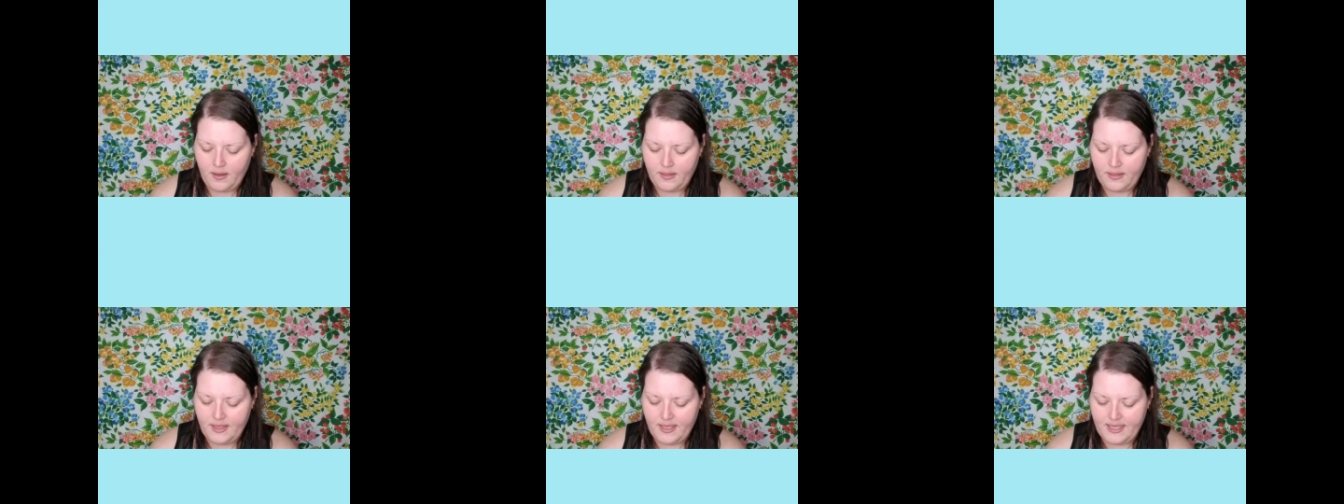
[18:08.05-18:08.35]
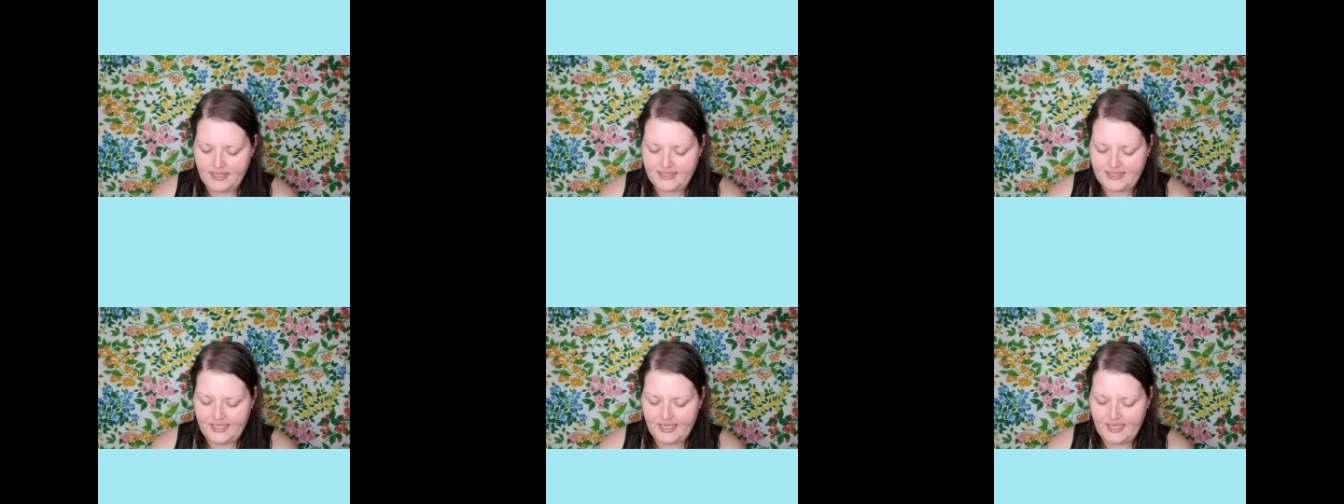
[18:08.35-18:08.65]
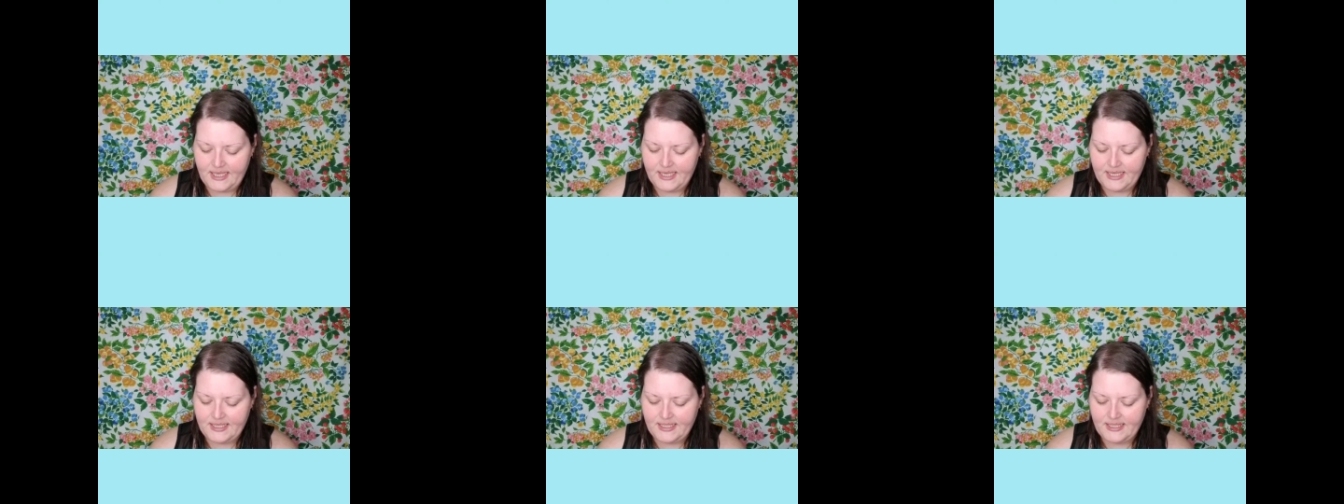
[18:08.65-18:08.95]
This
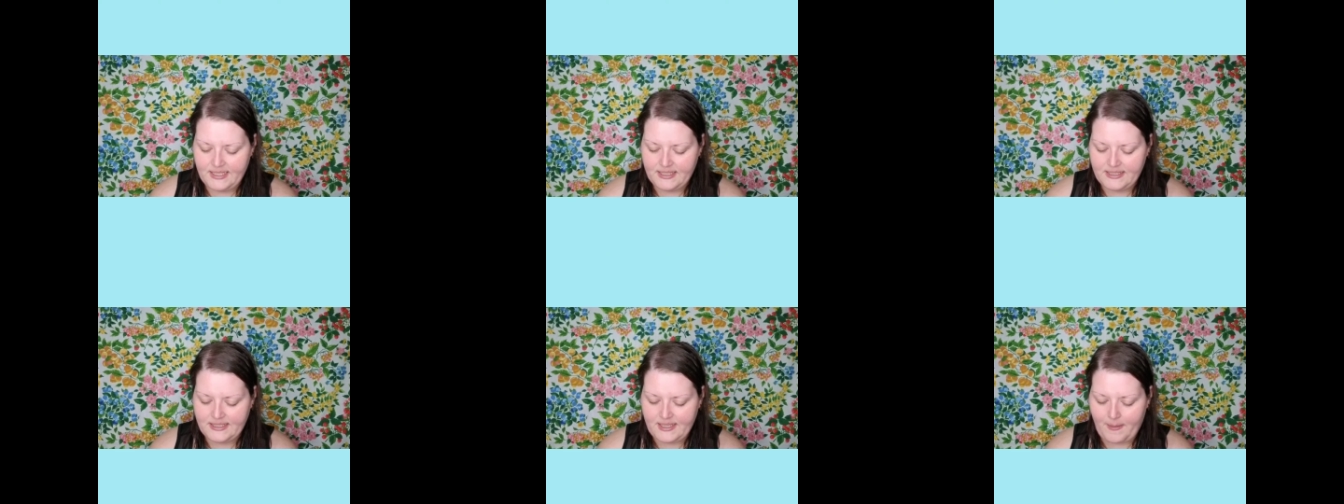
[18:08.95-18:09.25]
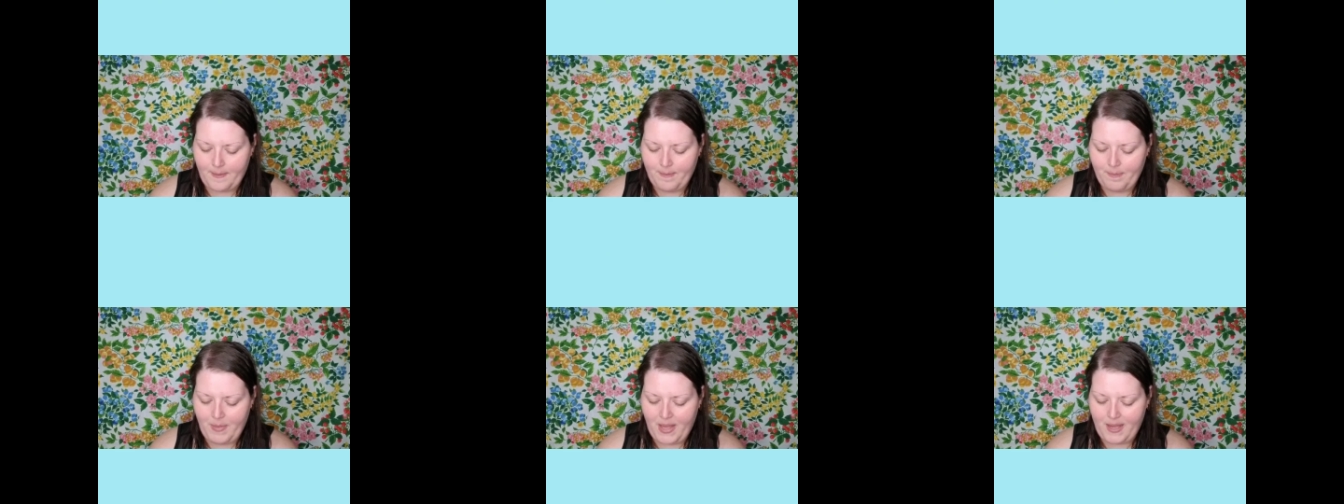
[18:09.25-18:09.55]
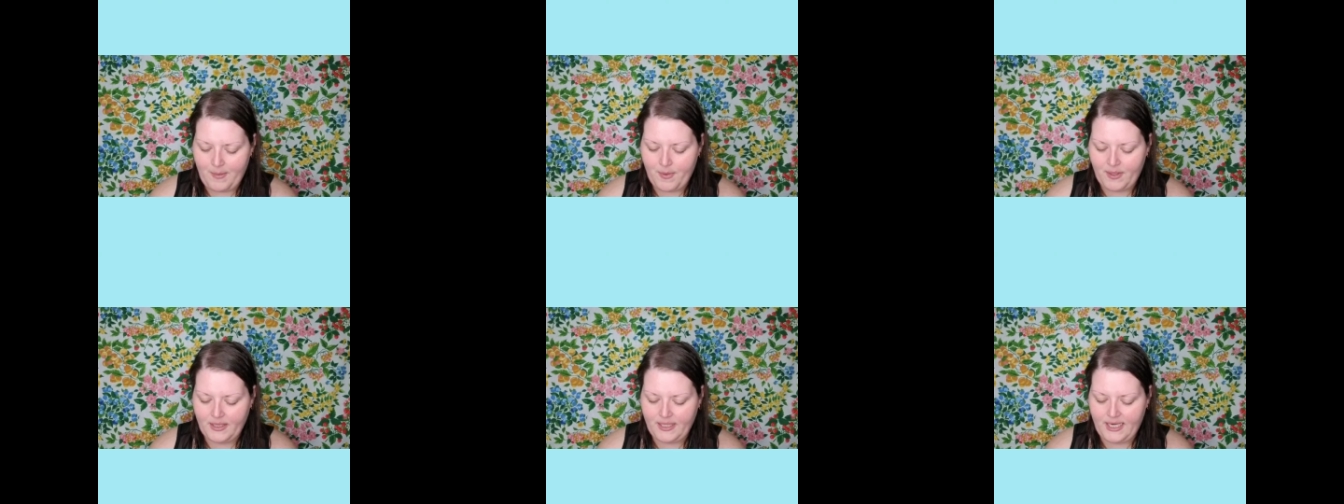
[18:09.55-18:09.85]
is
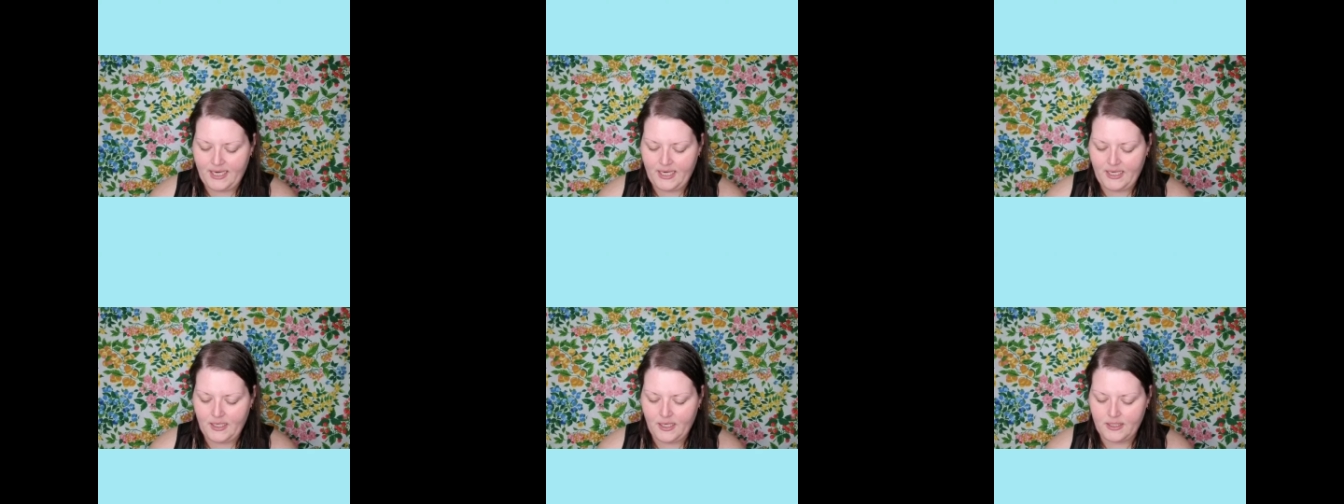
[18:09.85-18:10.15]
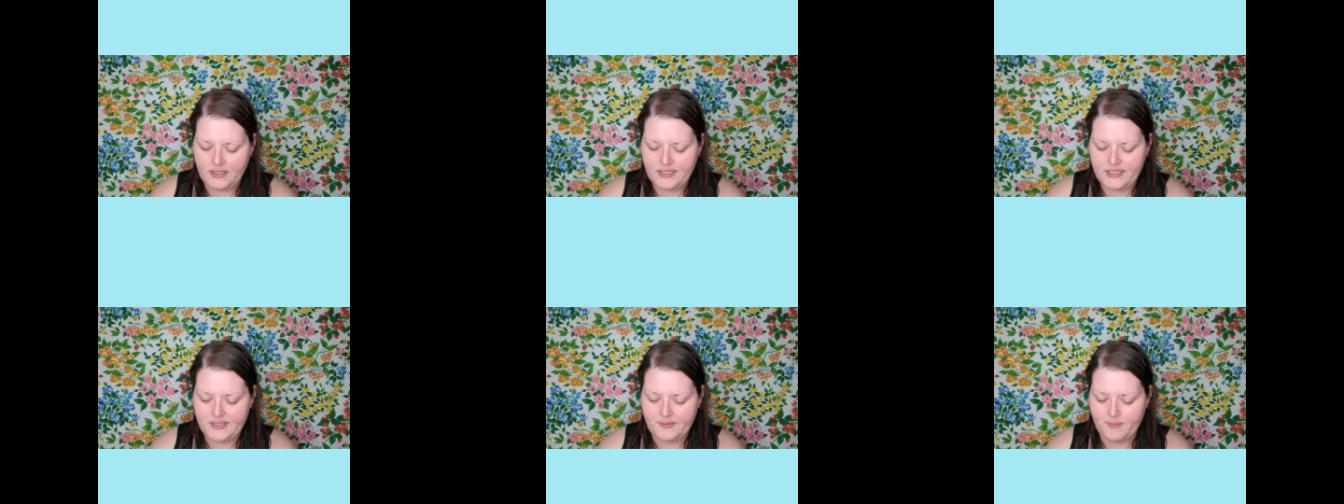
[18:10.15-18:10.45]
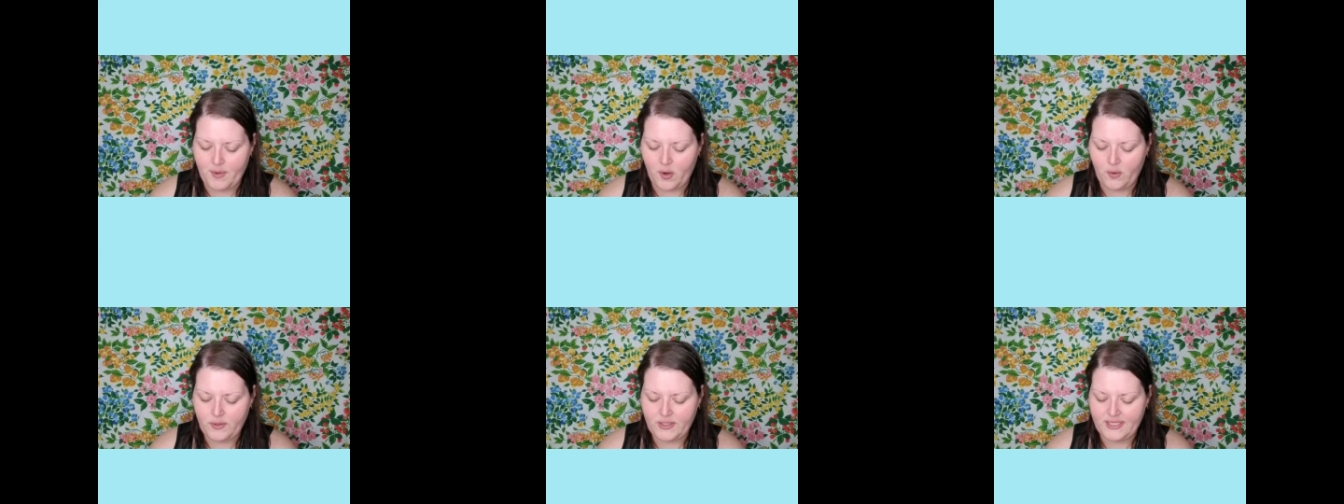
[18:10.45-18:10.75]
Maybelline
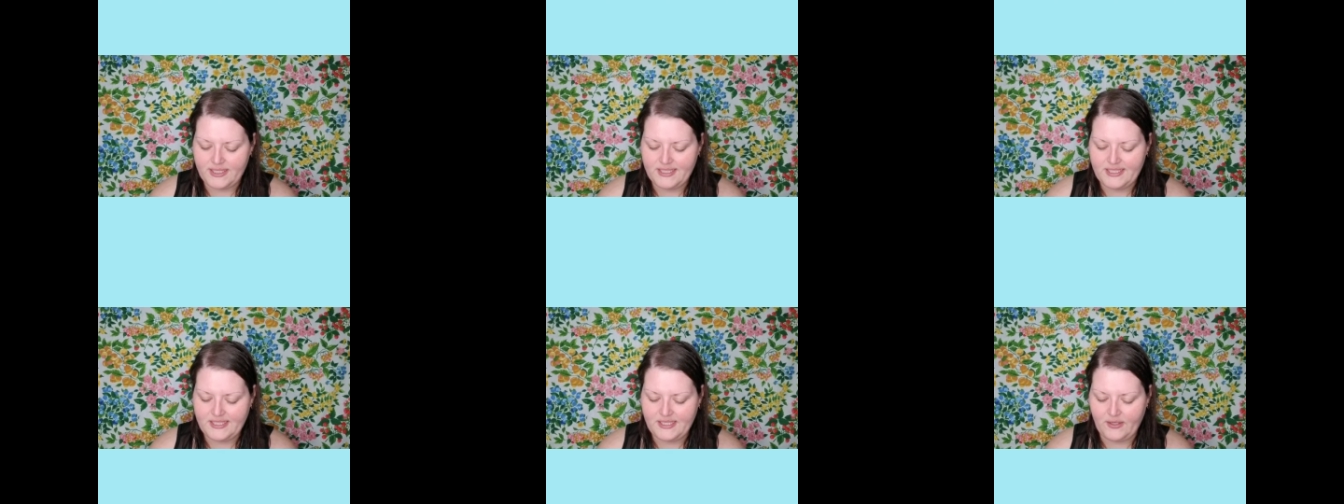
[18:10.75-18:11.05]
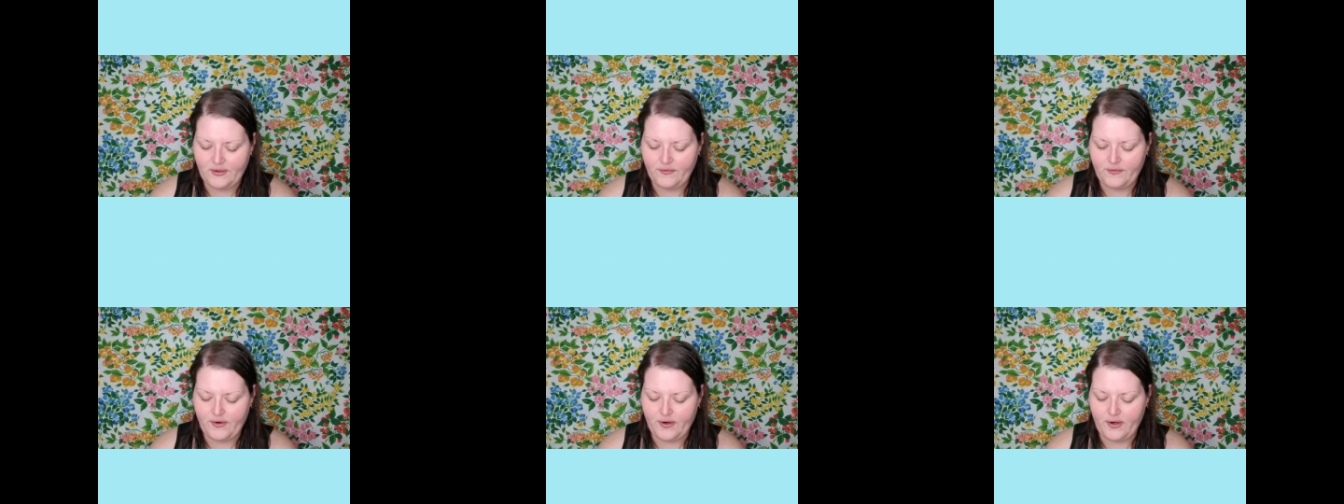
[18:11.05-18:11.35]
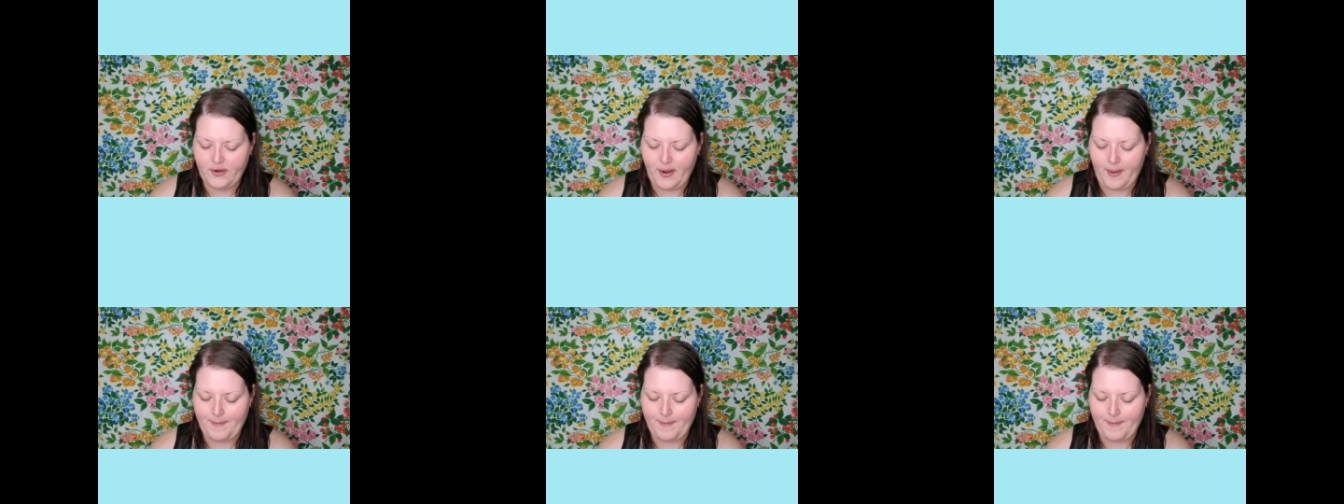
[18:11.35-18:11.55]
Smoked Silver